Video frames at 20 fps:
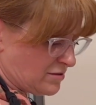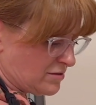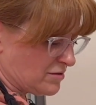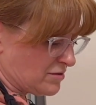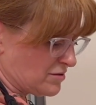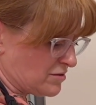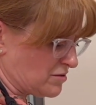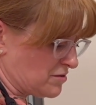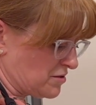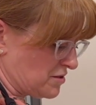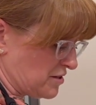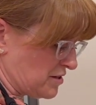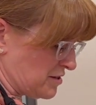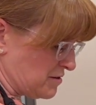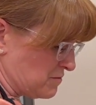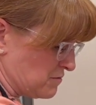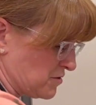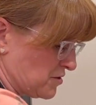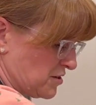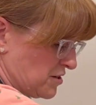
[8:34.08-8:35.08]
Oh yeah,
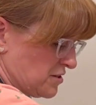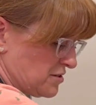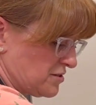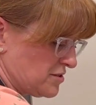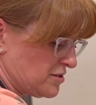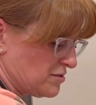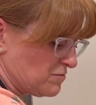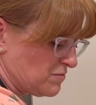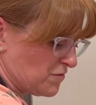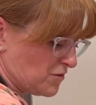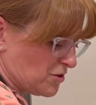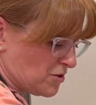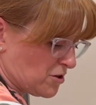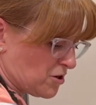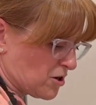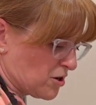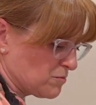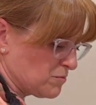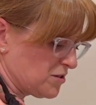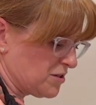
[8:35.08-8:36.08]
we're getting some
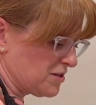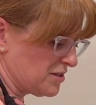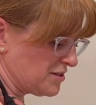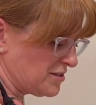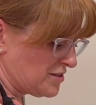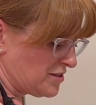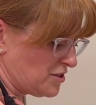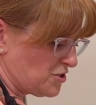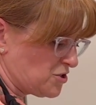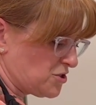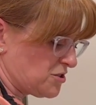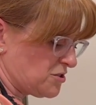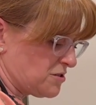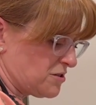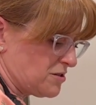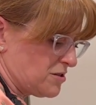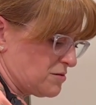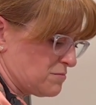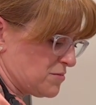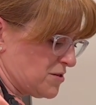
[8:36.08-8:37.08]
caramelization on
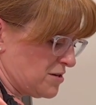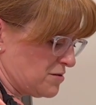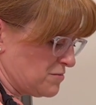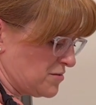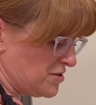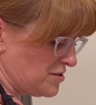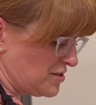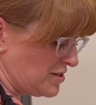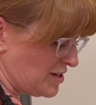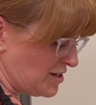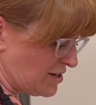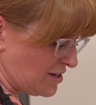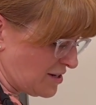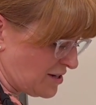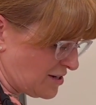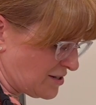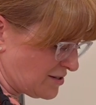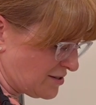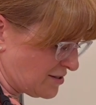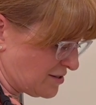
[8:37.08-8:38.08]
the bottom of
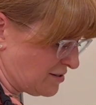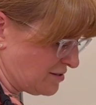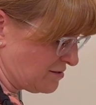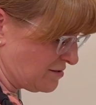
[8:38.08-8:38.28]
these.